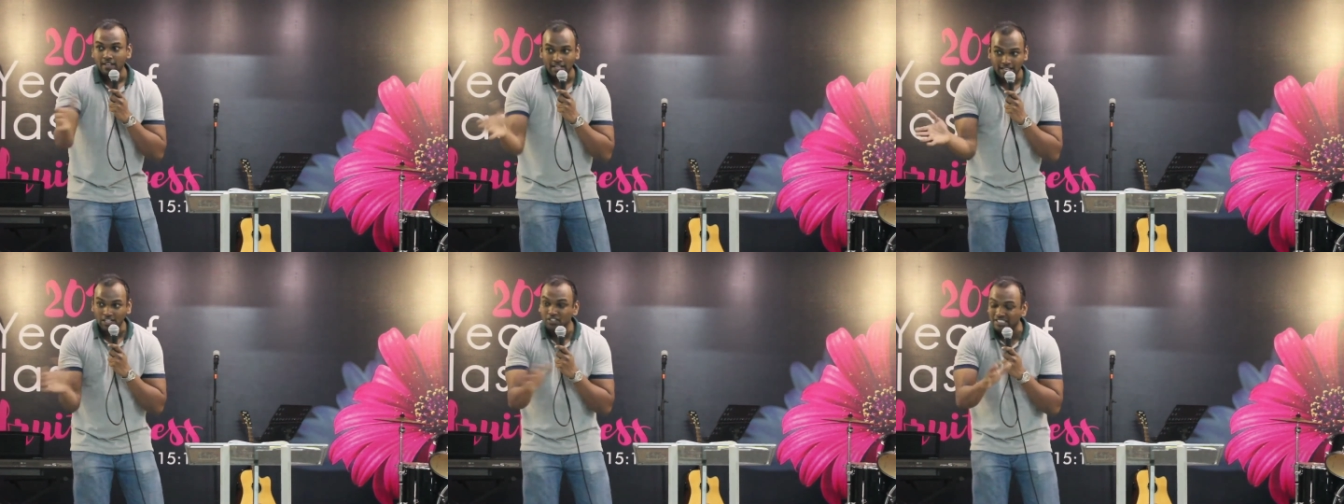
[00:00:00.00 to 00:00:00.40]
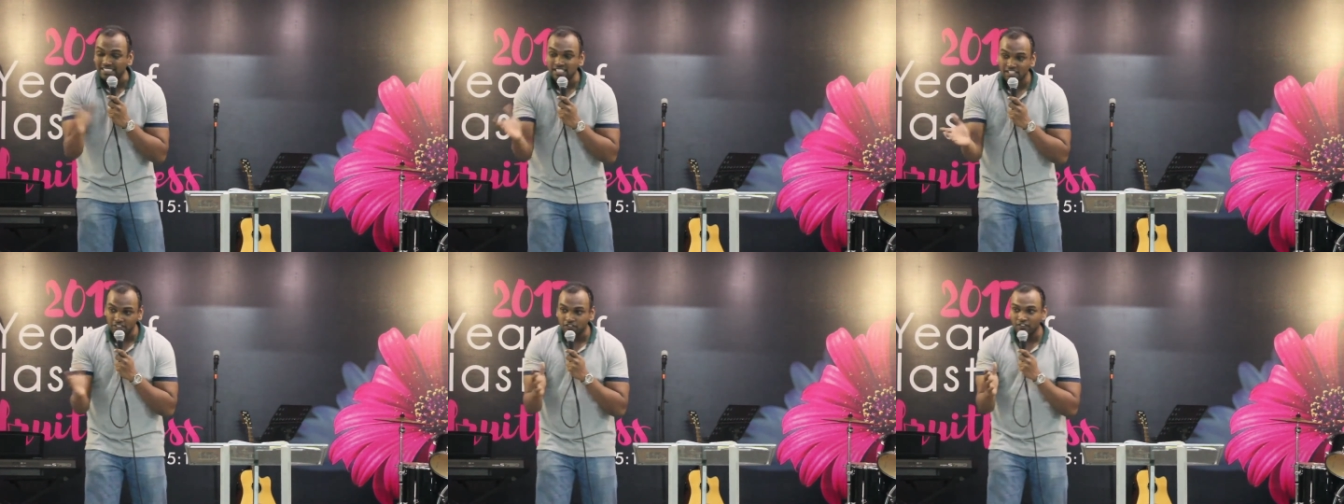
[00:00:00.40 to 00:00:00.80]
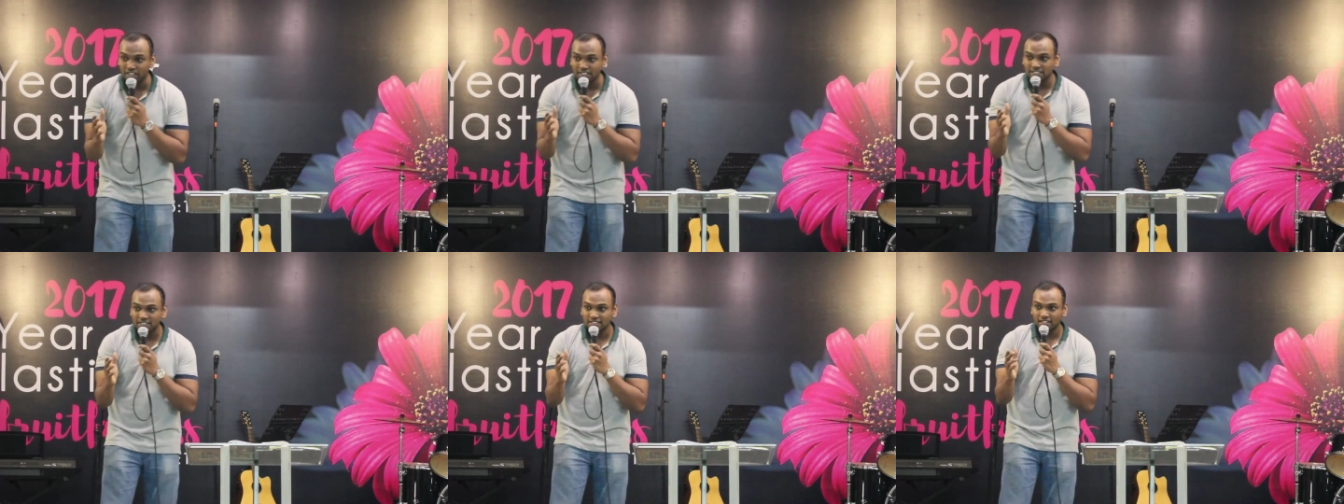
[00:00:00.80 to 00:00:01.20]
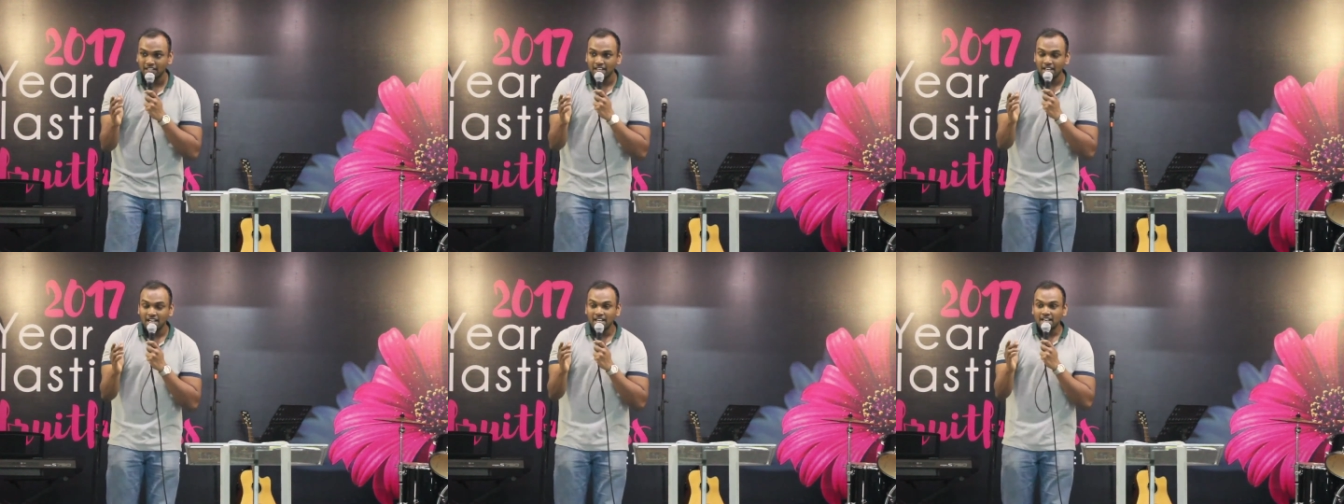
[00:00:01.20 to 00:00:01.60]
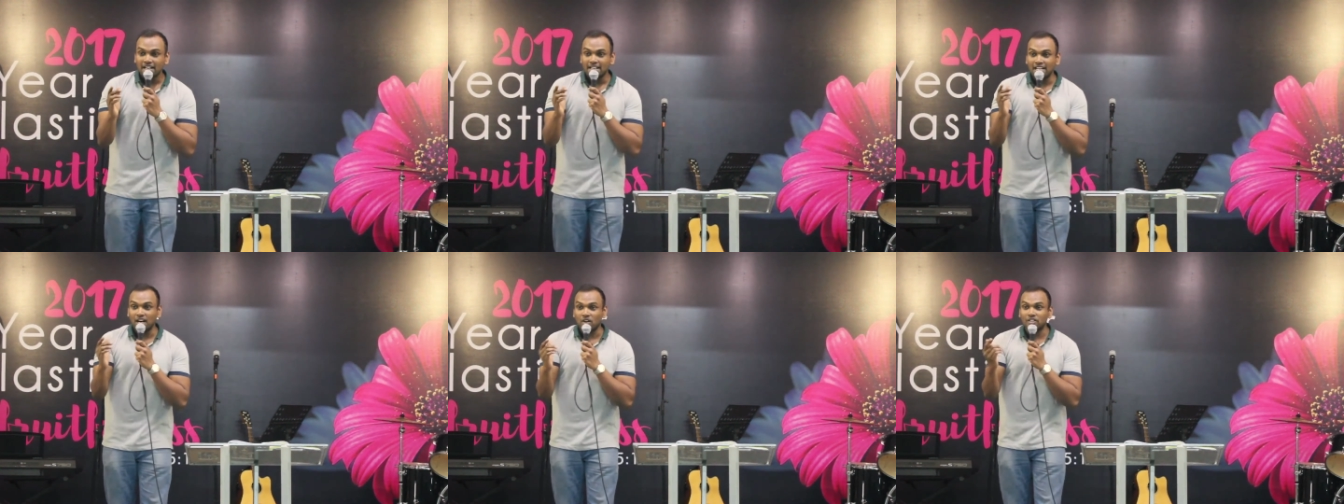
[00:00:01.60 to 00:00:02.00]
Can you see the difference?
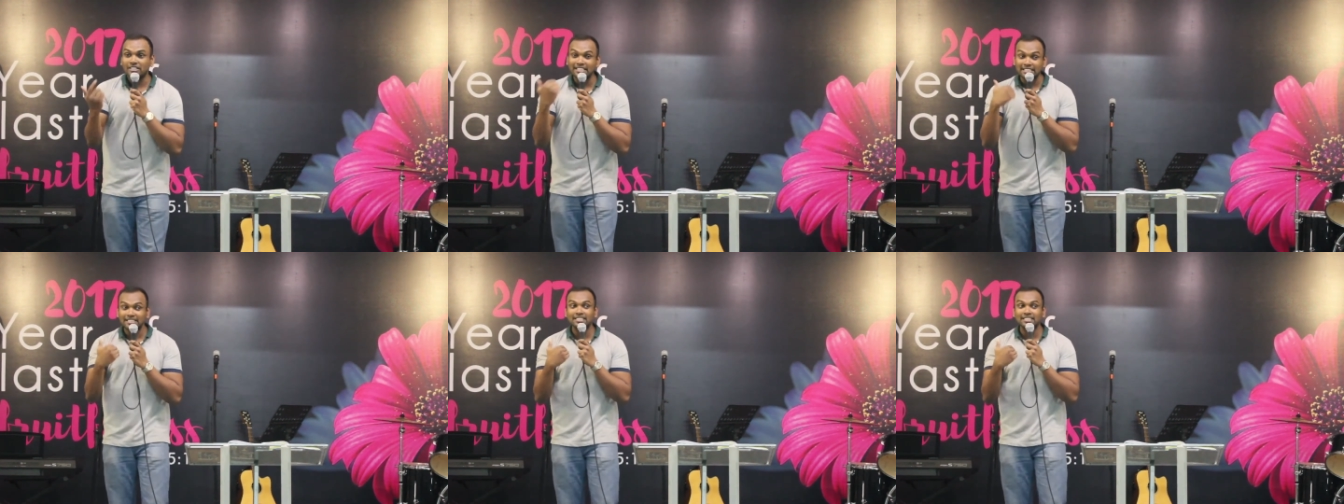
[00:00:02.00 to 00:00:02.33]
Now, this